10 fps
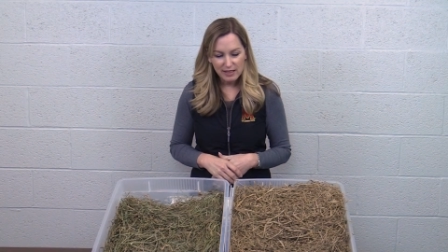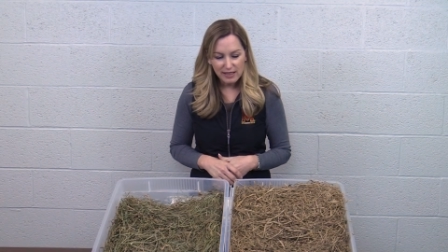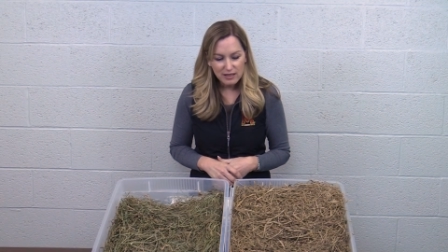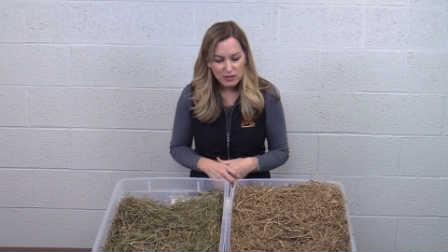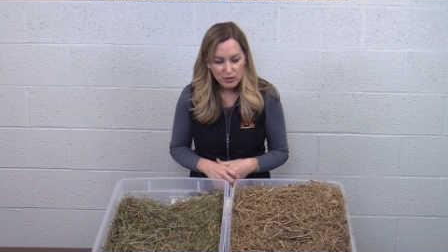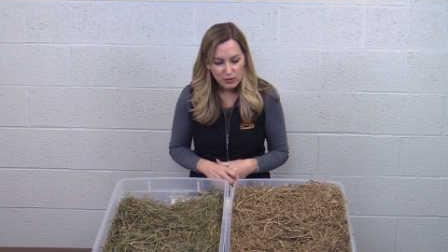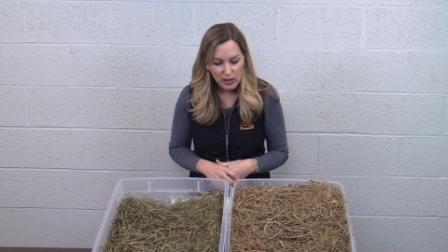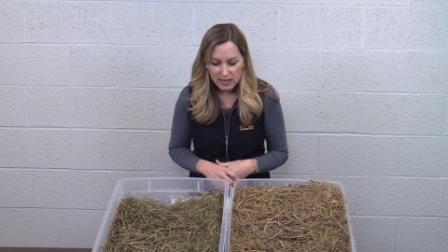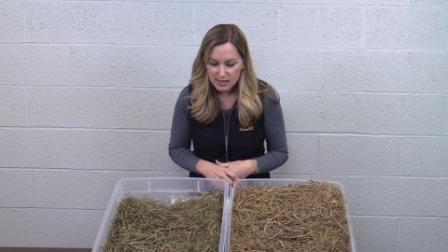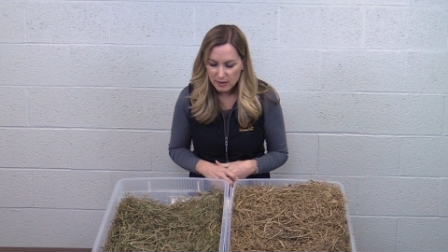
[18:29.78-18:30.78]
the next two
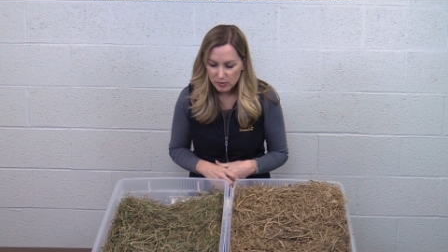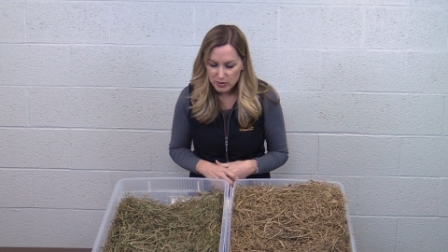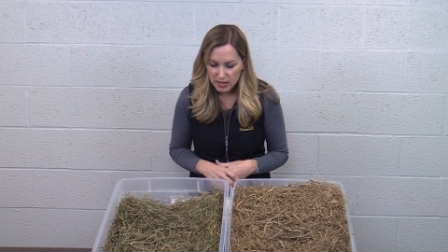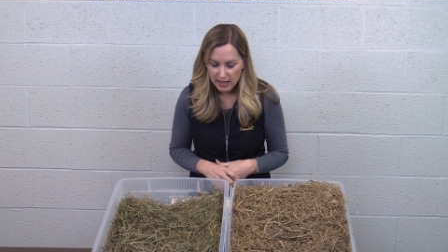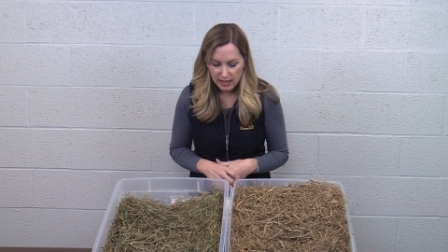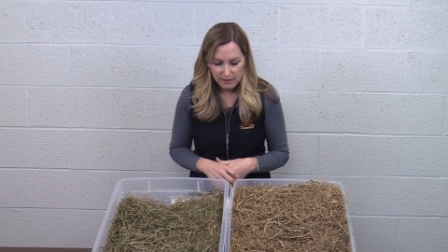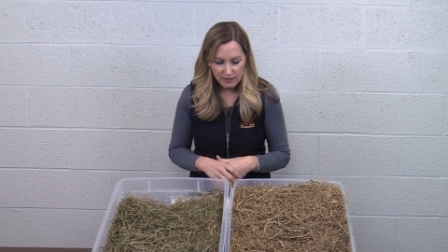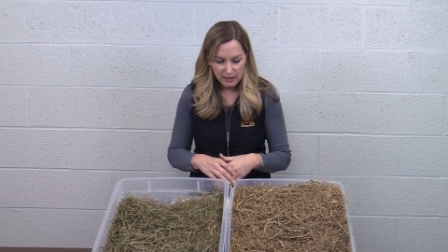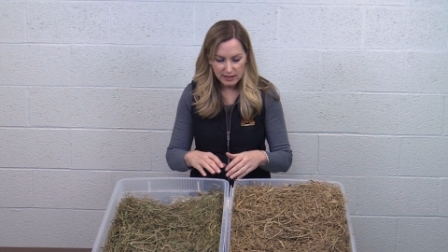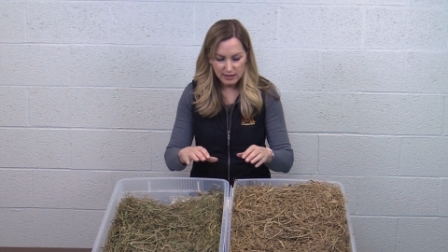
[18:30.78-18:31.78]
hay samples I
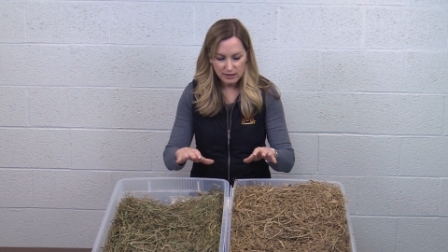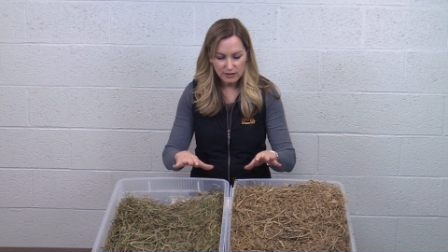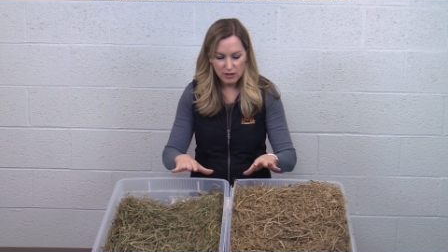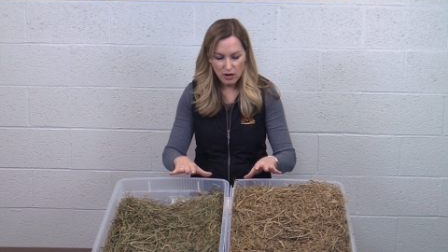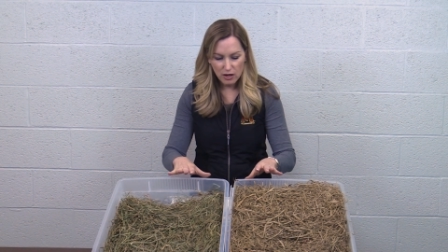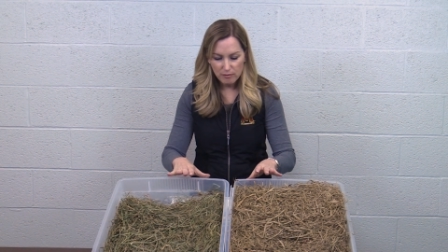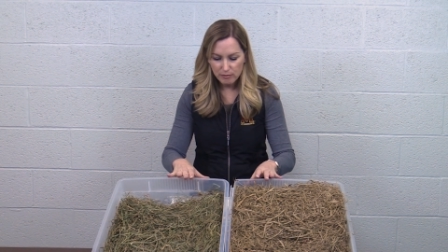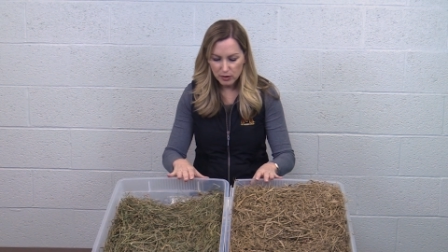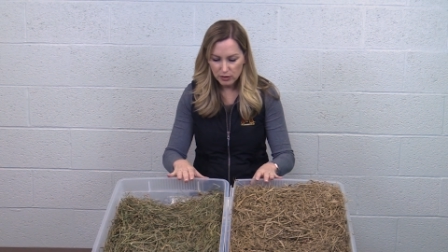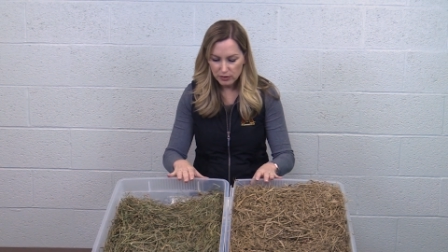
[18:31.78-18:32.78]
have out here are
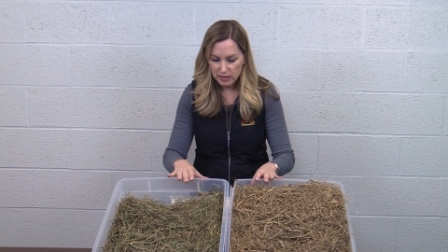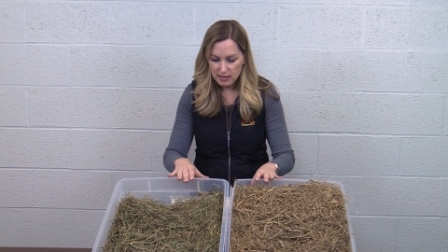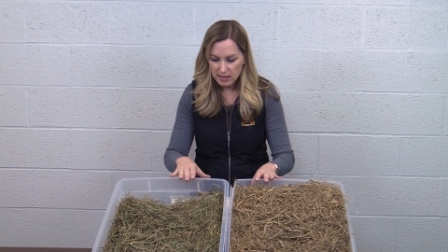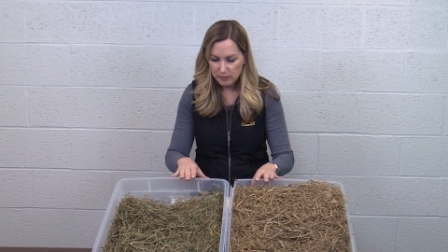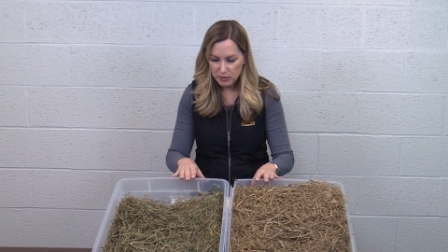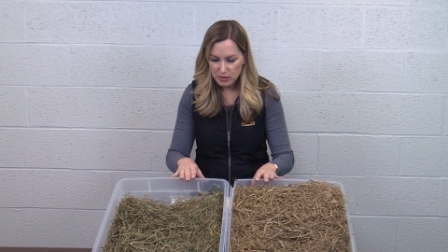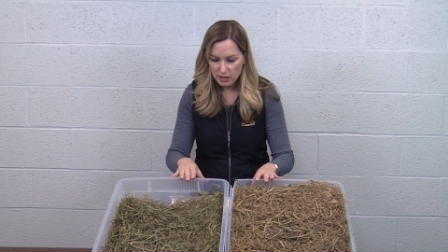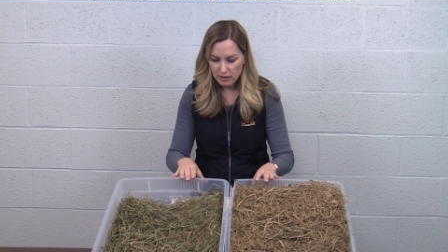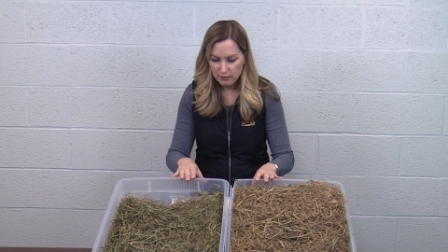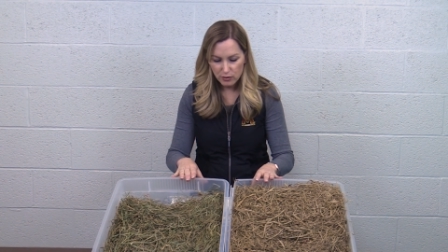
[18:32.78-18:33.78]
both examples
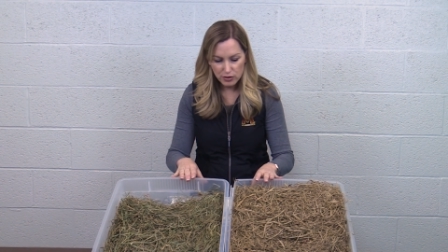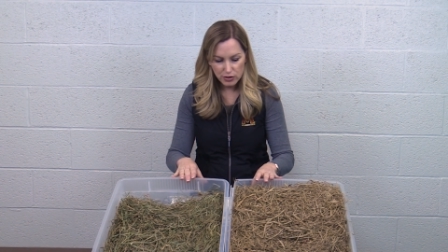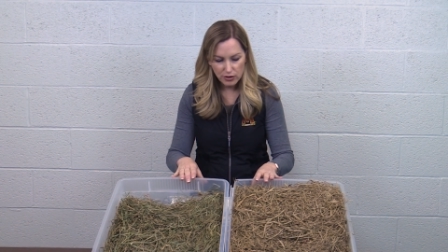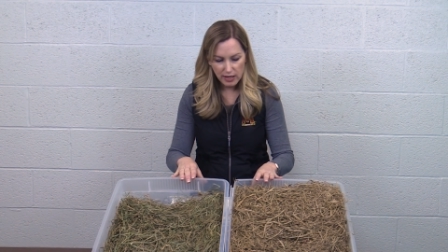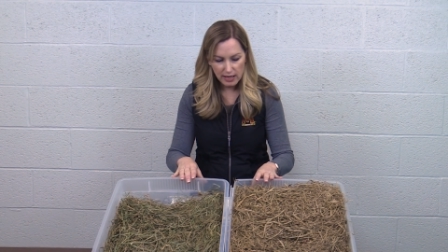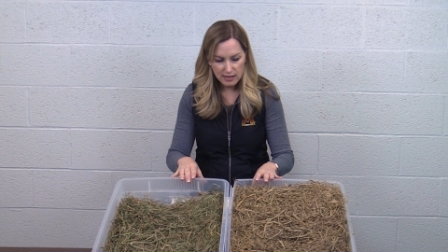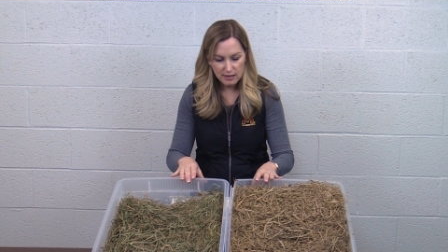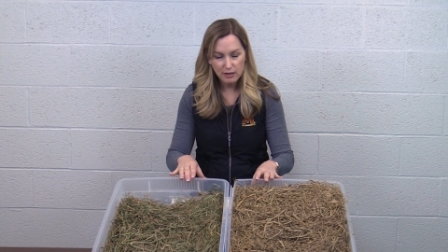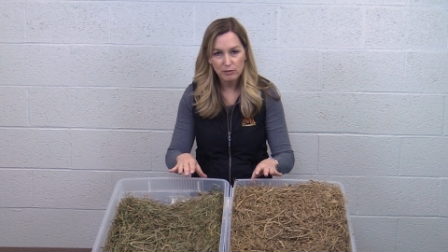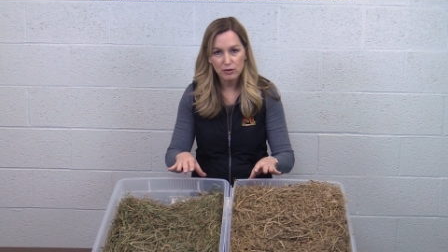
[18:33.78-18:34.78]
of Orchardgrass,
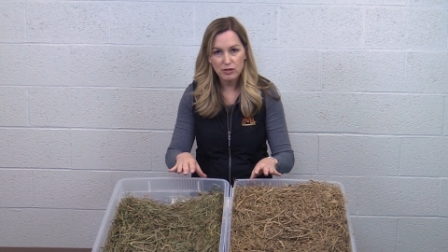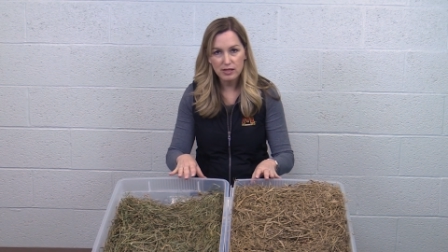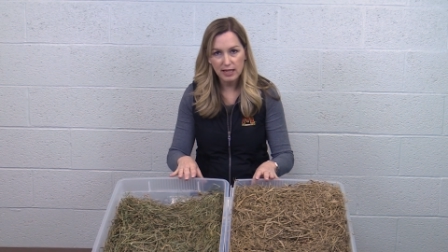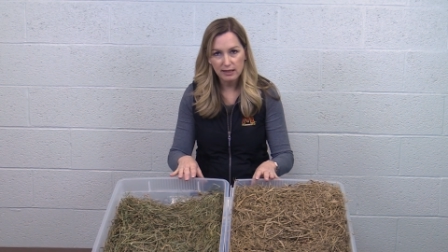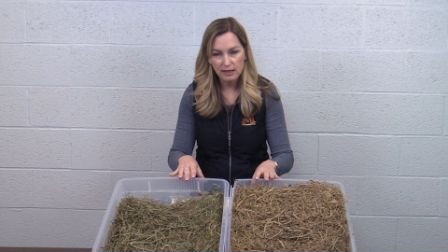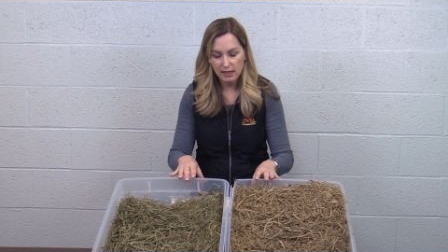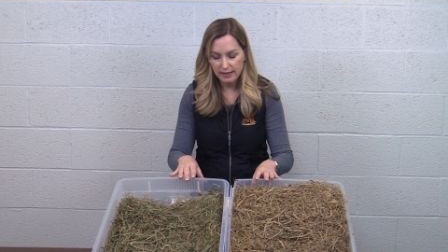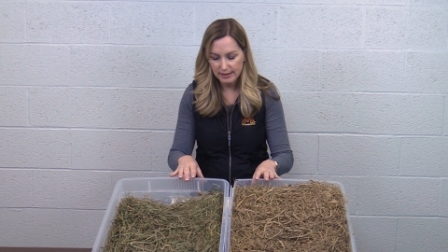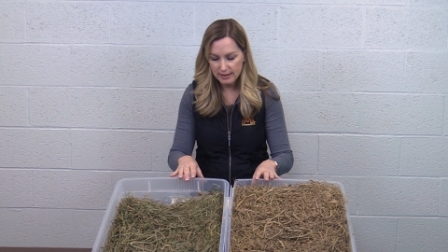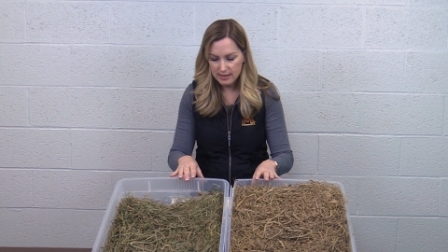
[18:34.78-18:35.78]
and they're both second
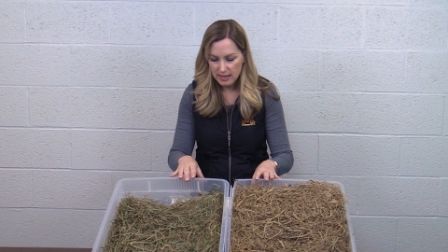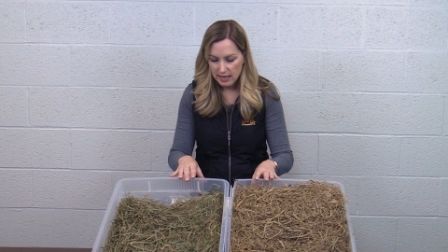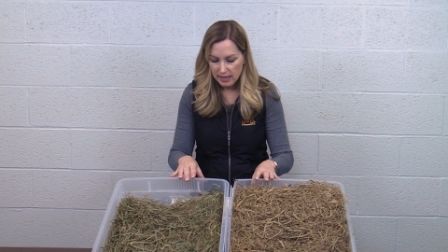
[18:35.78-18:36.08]
cuttings.